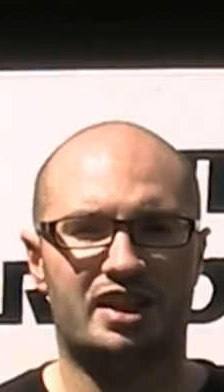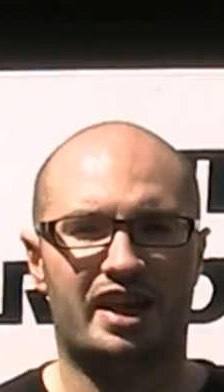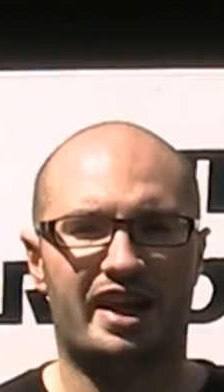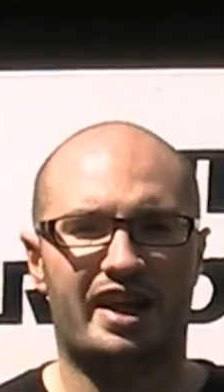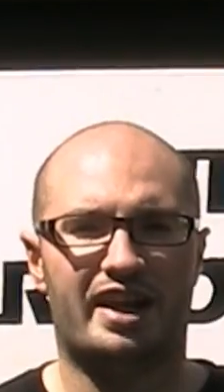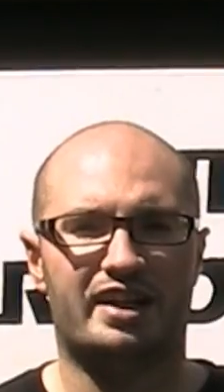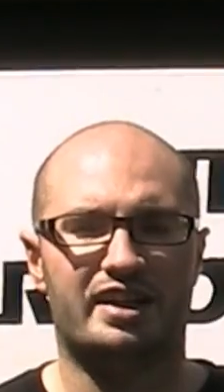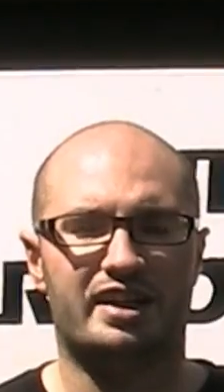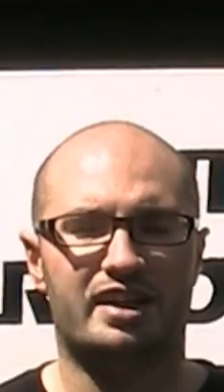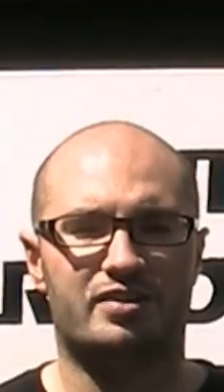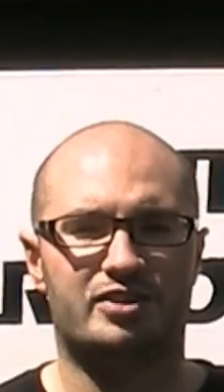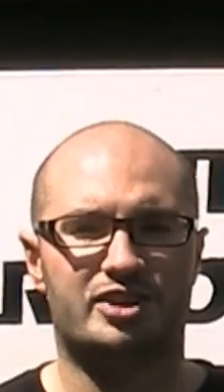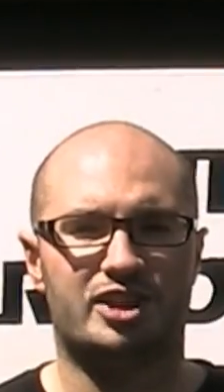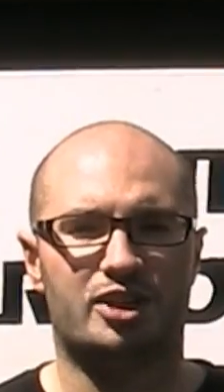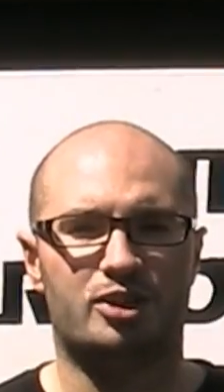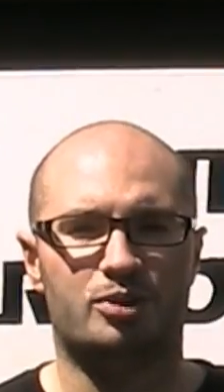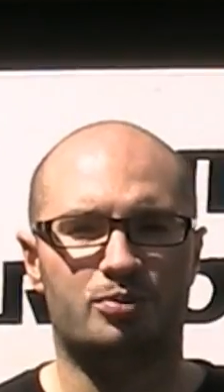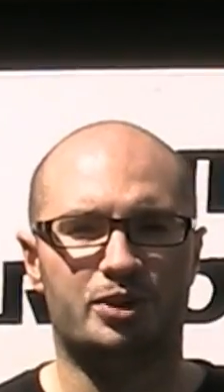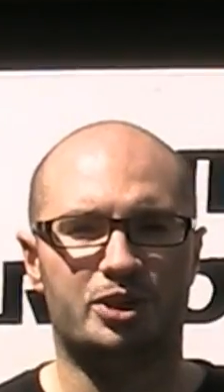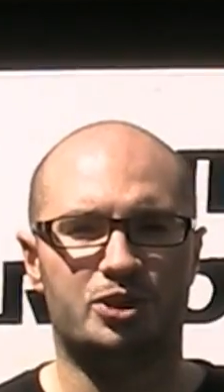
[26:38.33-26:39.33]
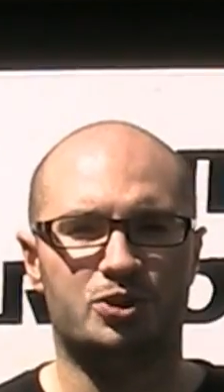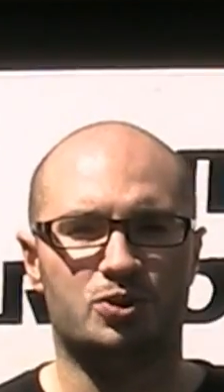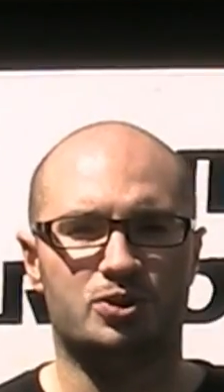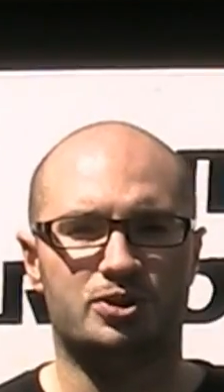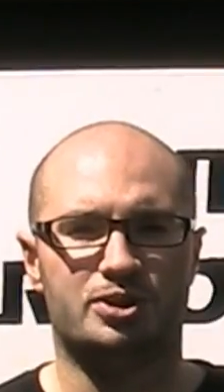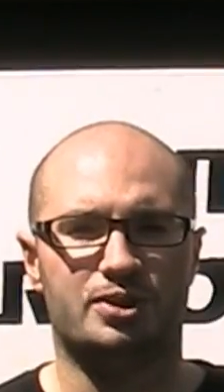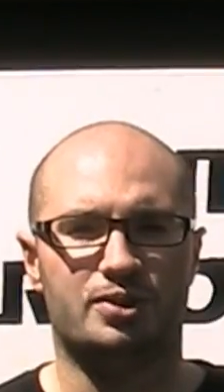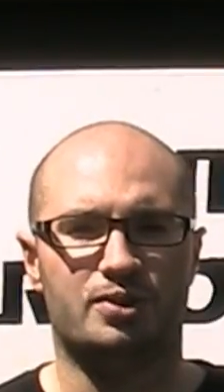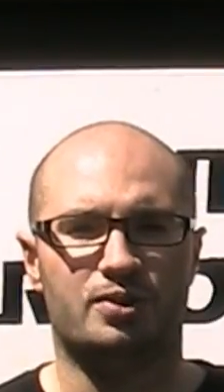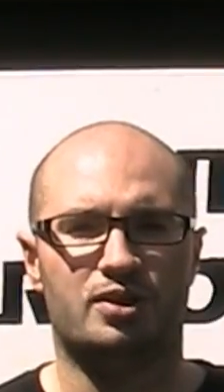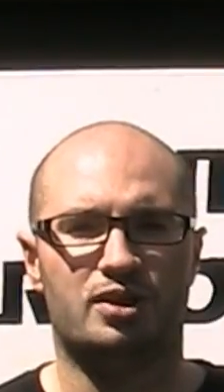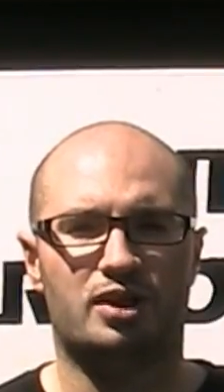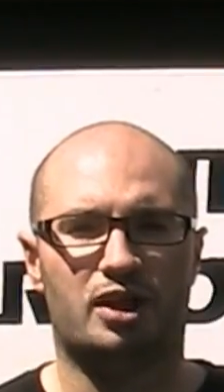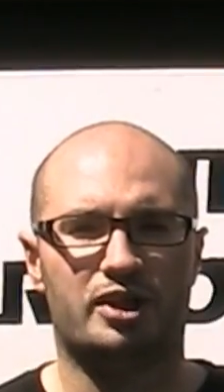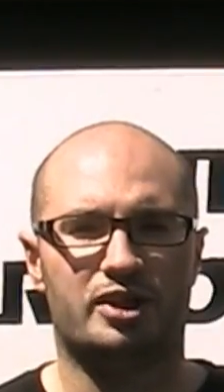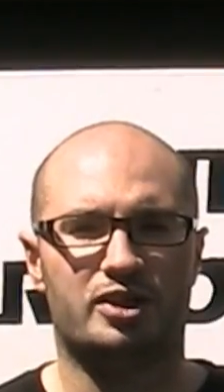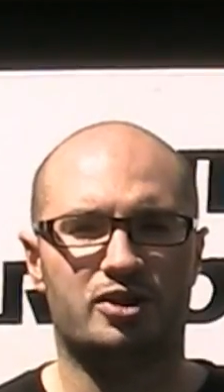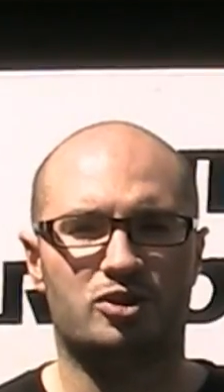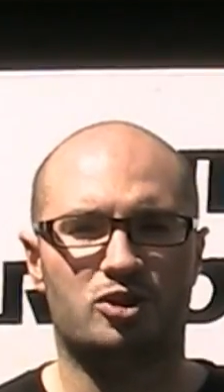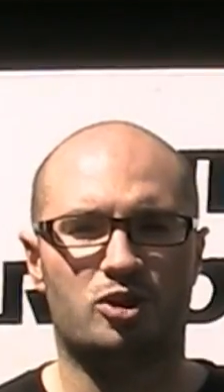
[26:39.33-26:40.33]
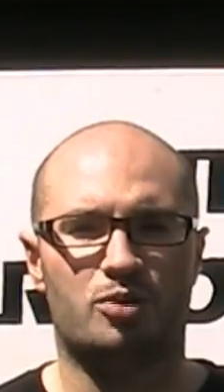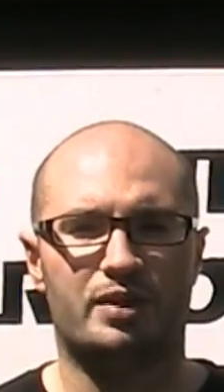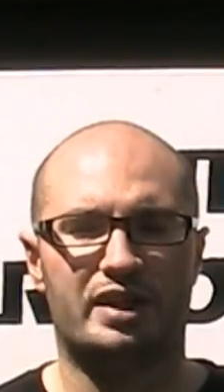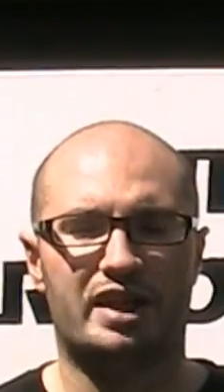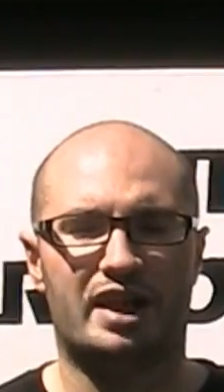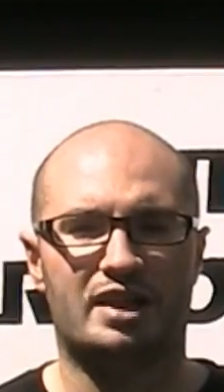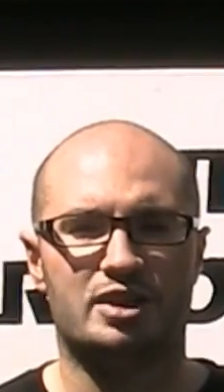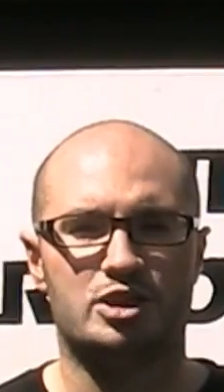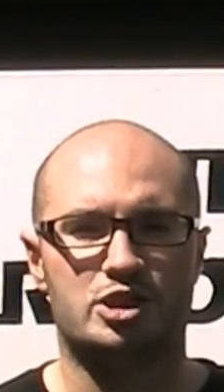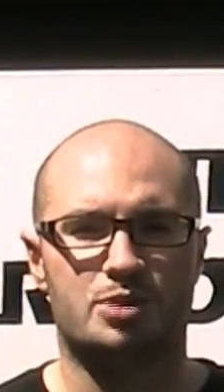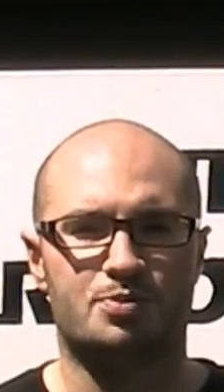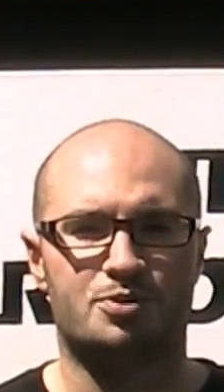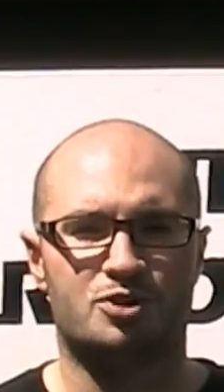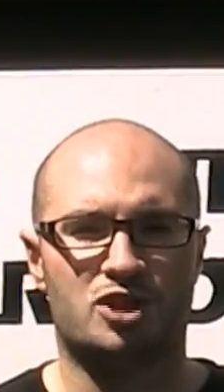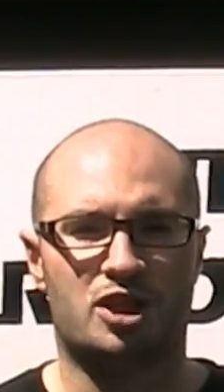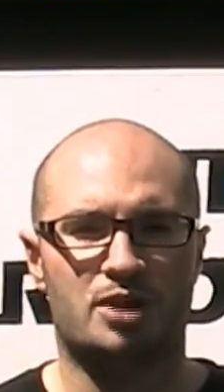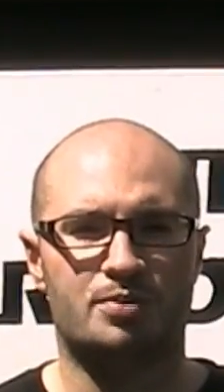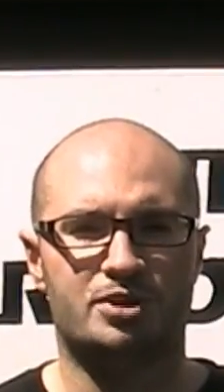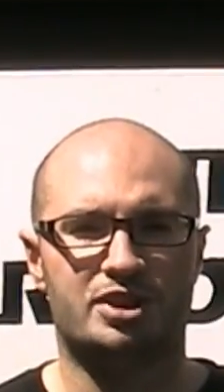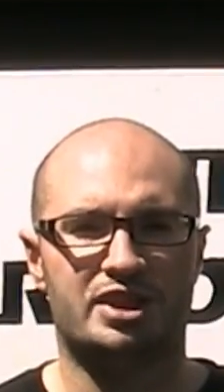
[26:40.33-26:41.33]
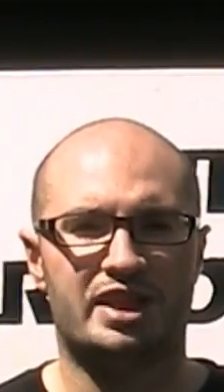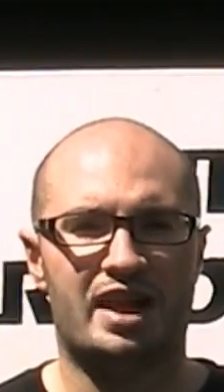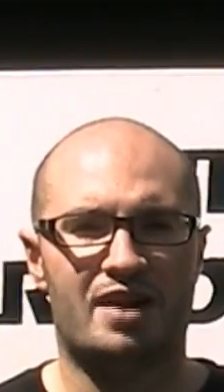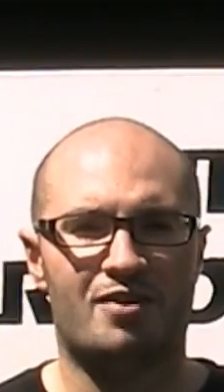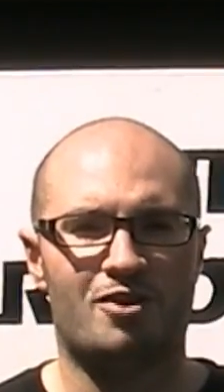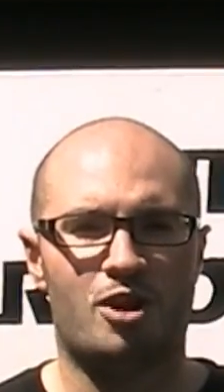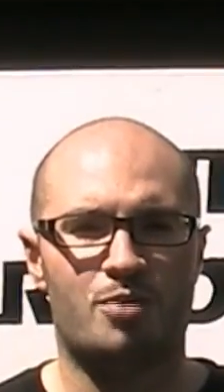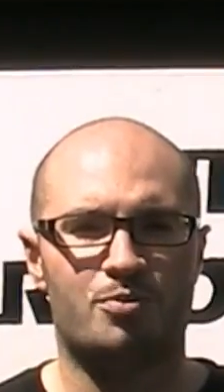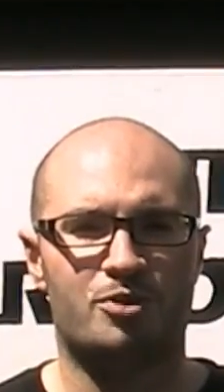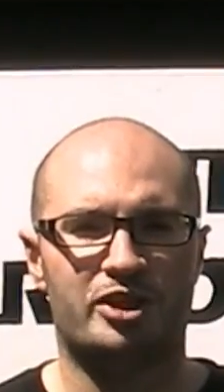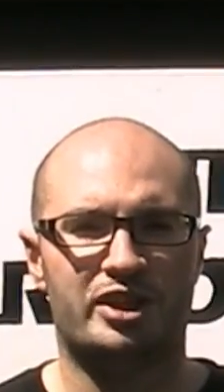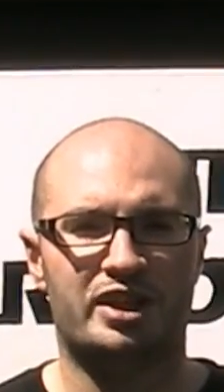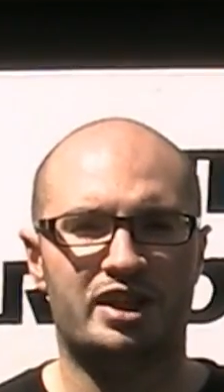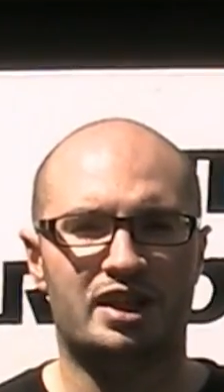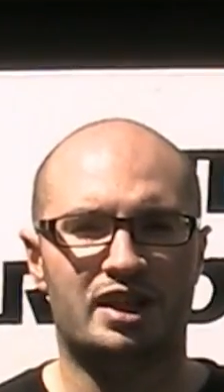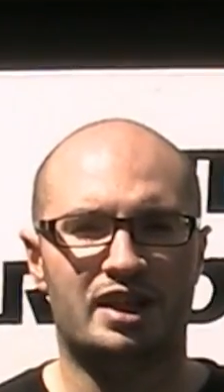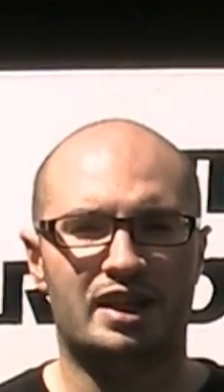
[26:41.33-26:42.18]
and if so, be sure to like, comment and subscribe to the Air Armoury,